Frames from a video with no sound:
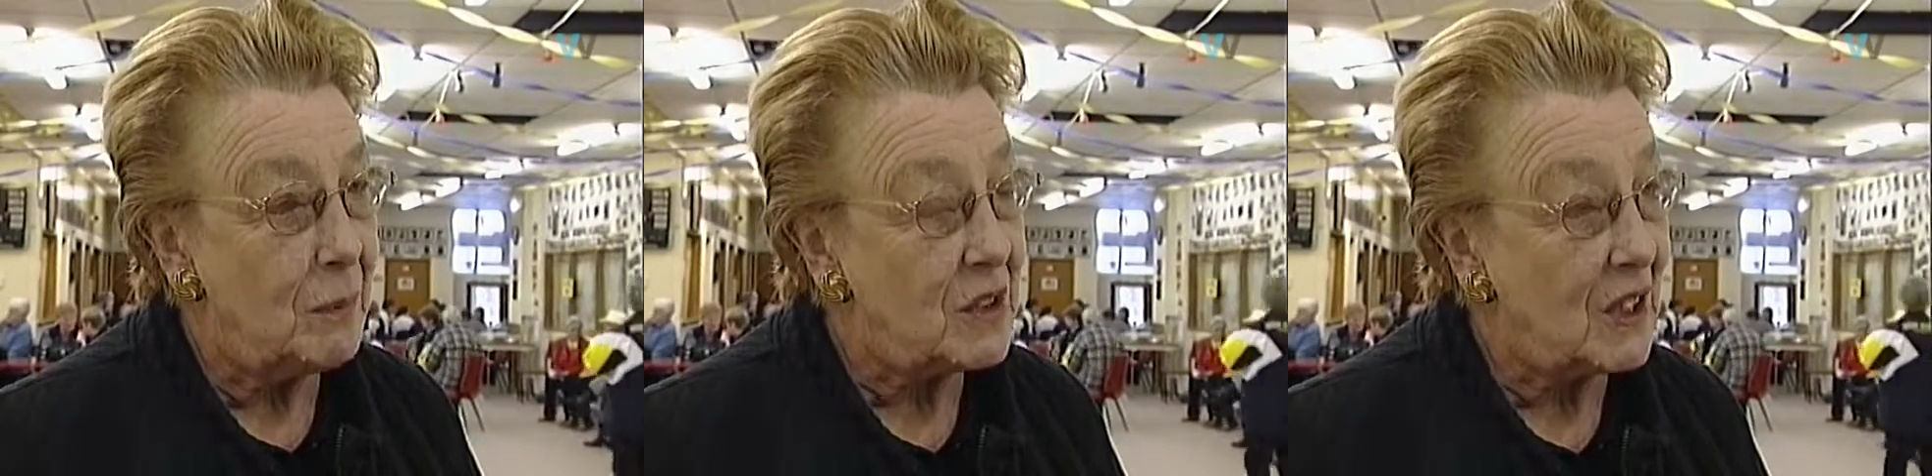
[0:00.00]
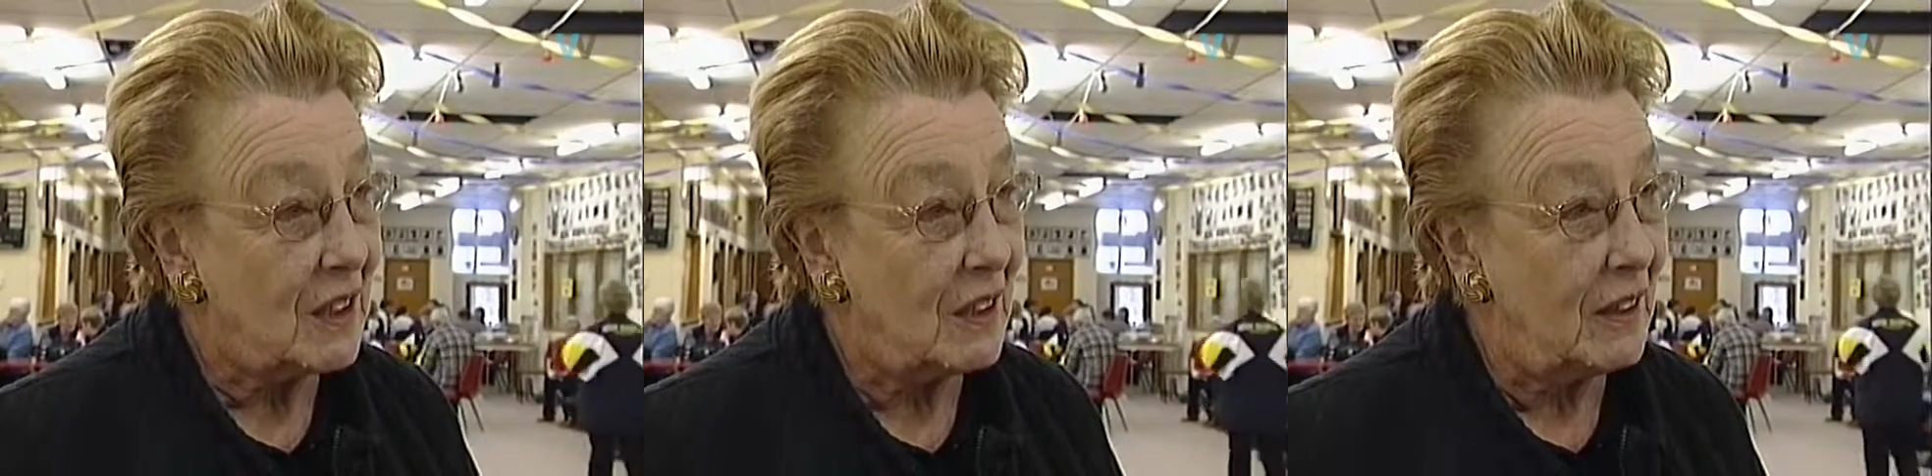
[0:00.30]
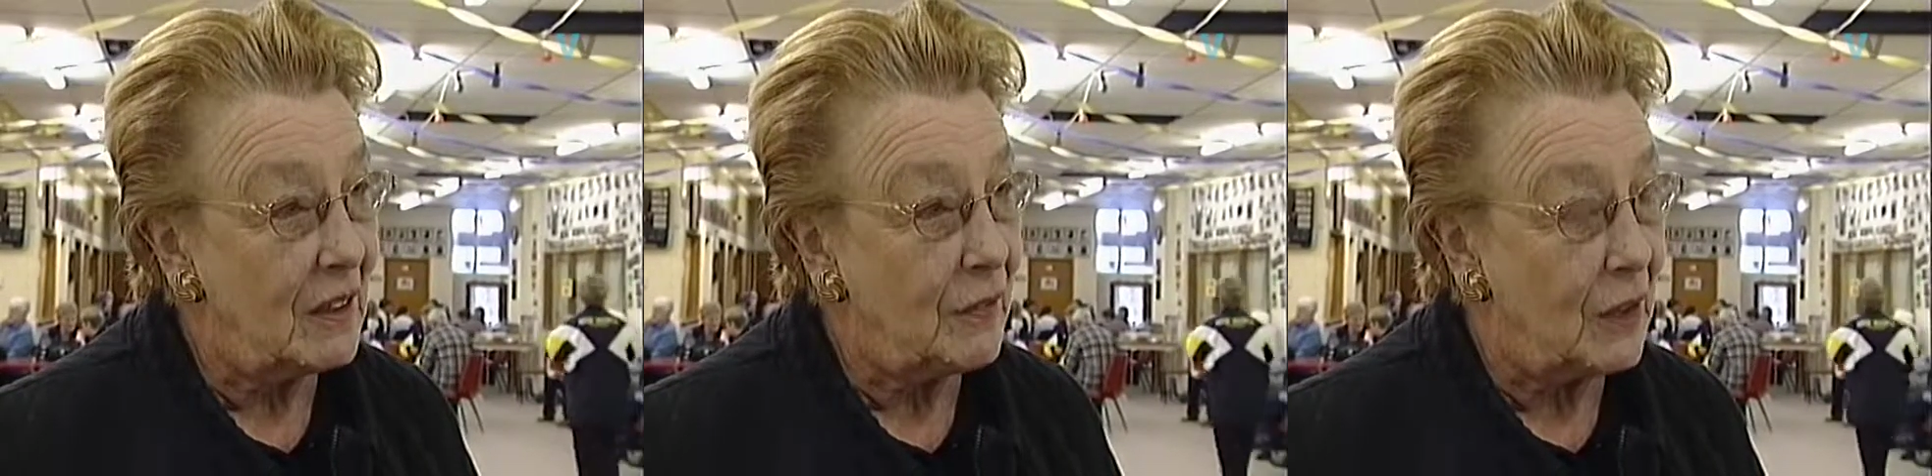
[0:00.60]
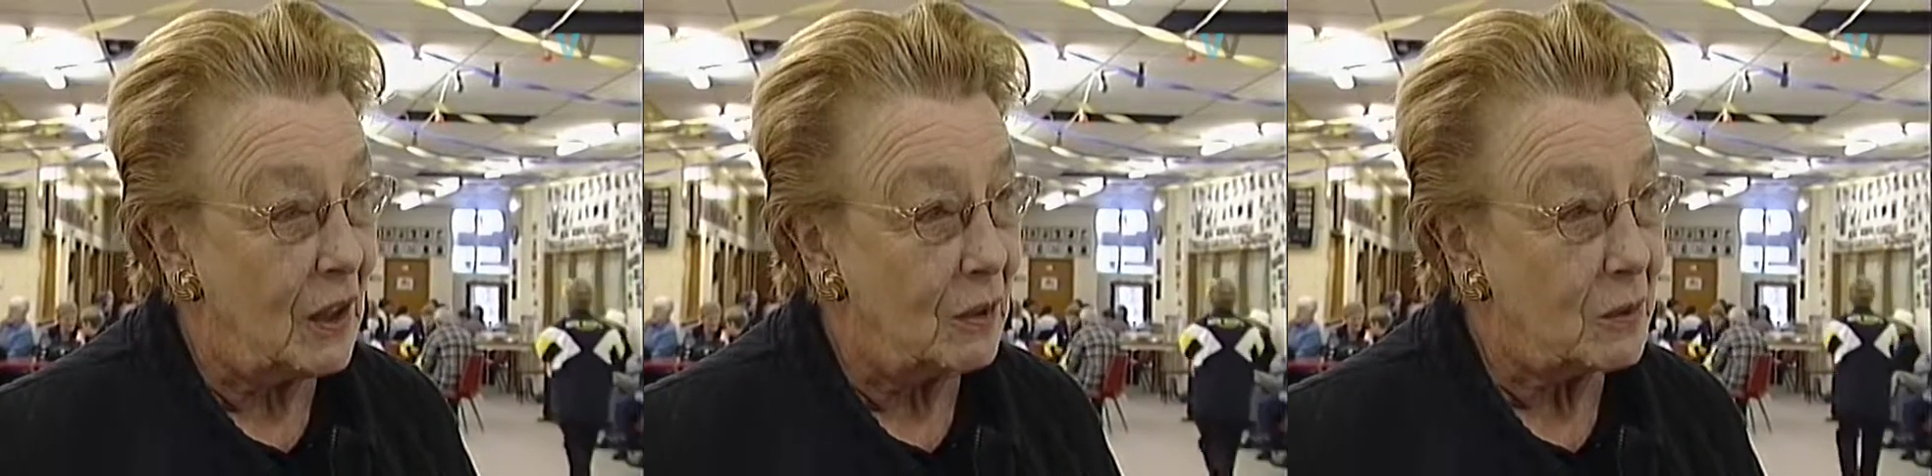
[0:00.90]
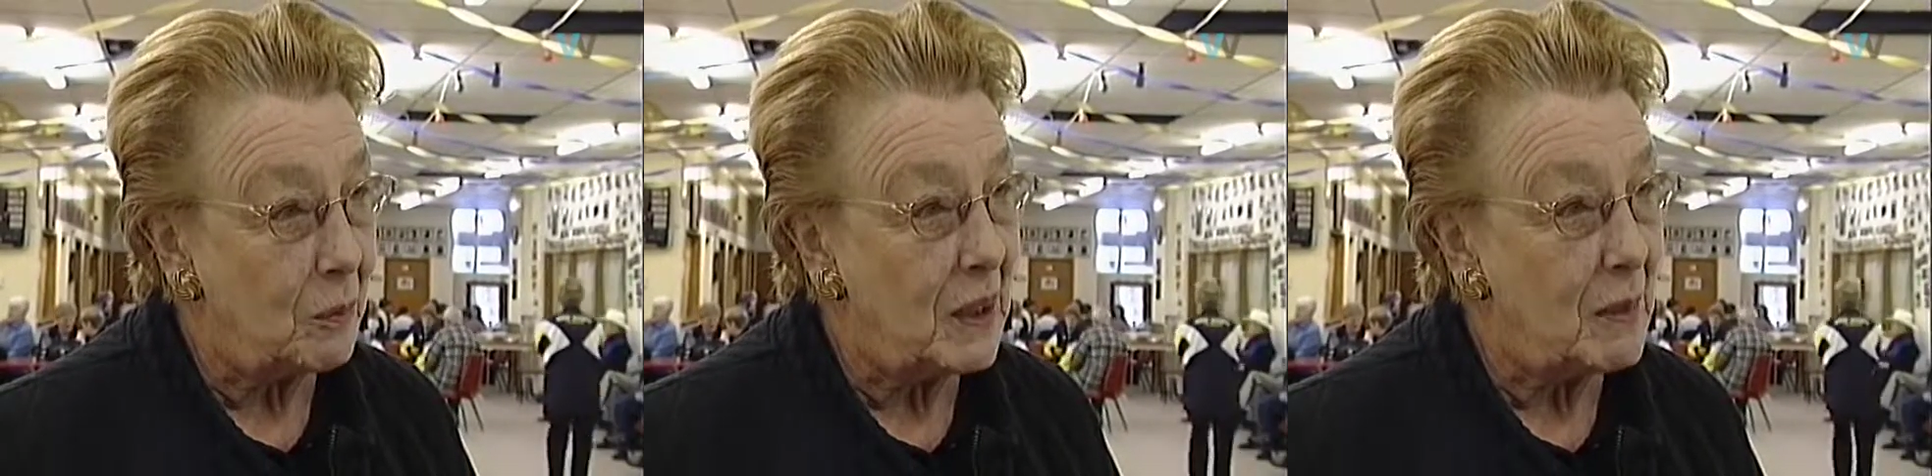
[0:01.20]
particularly for
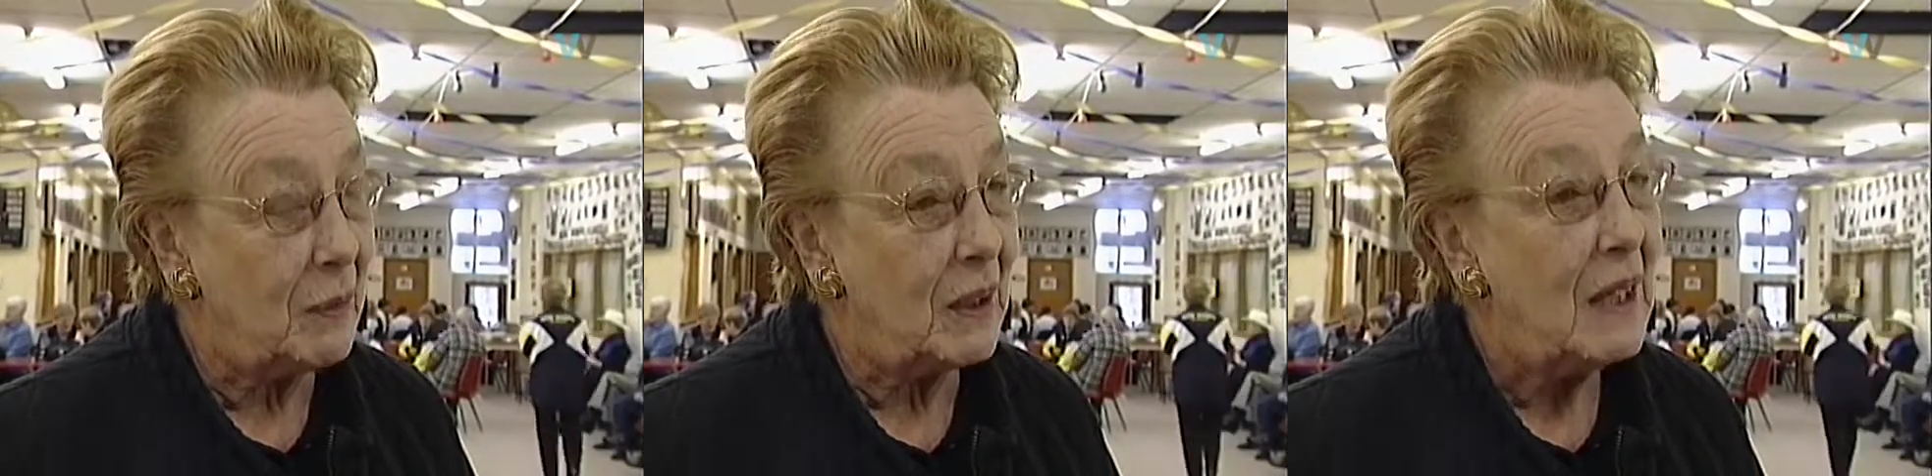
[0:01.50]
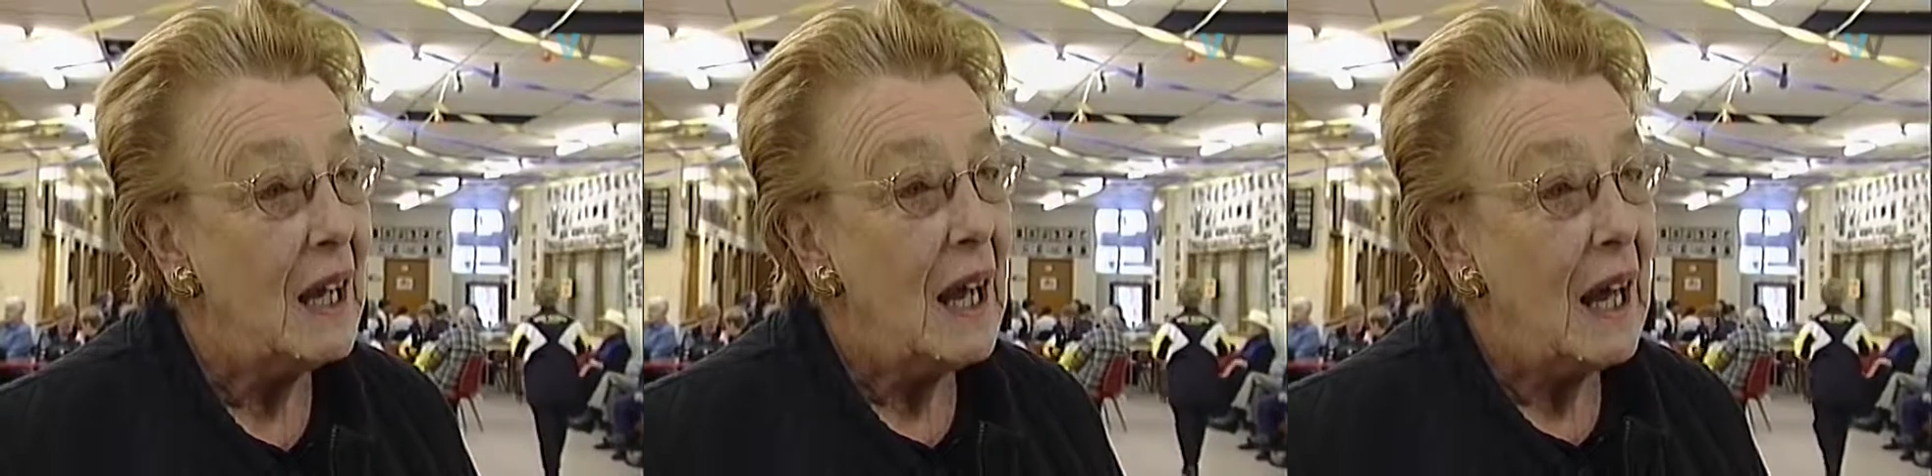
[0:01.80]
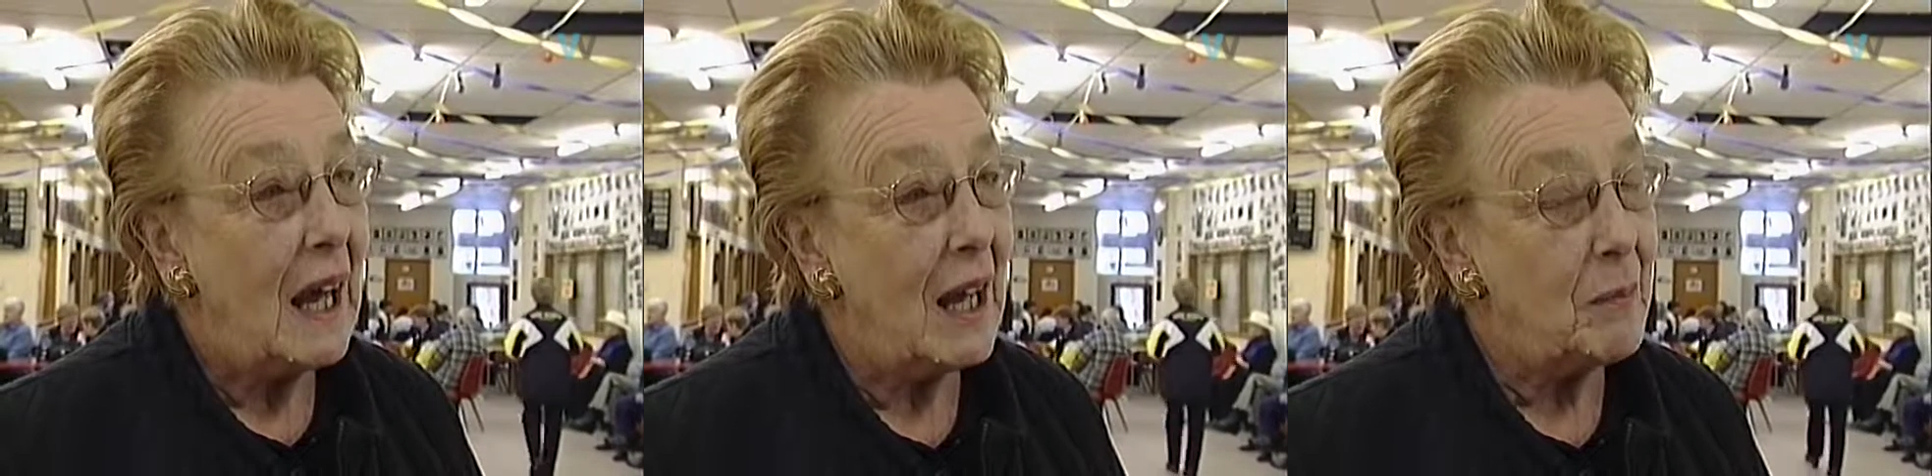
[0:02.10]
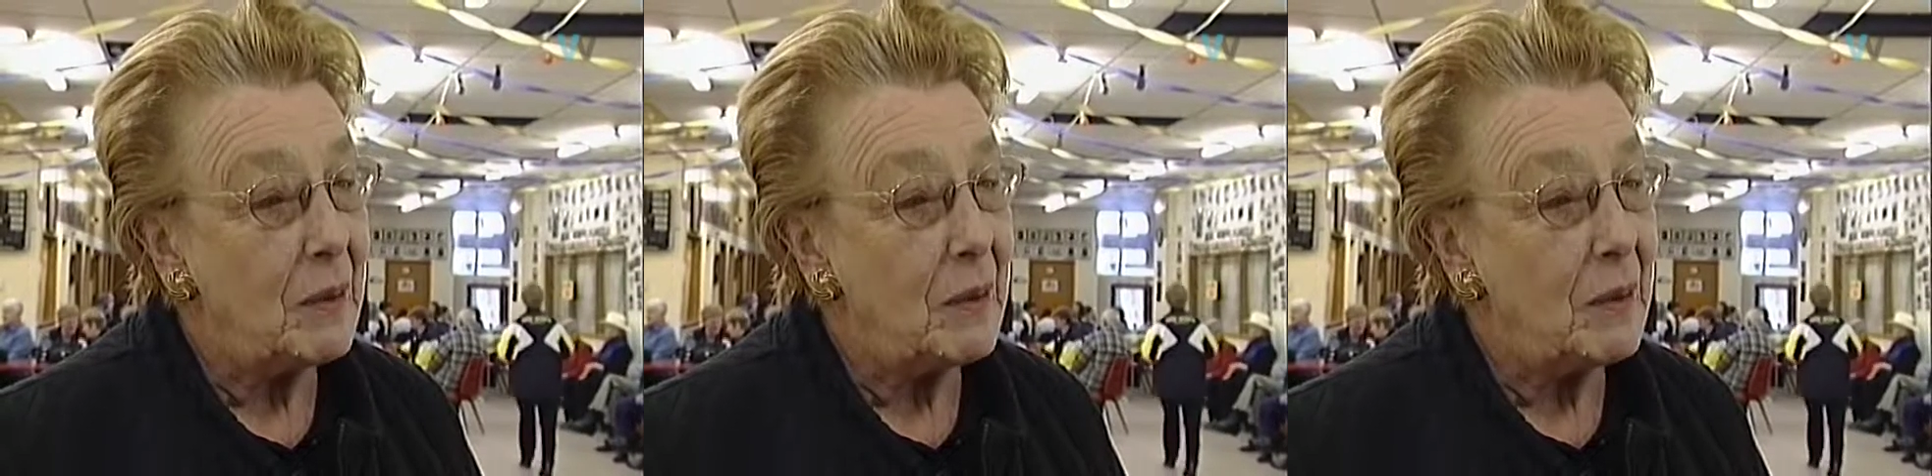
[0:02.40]
older people, uh,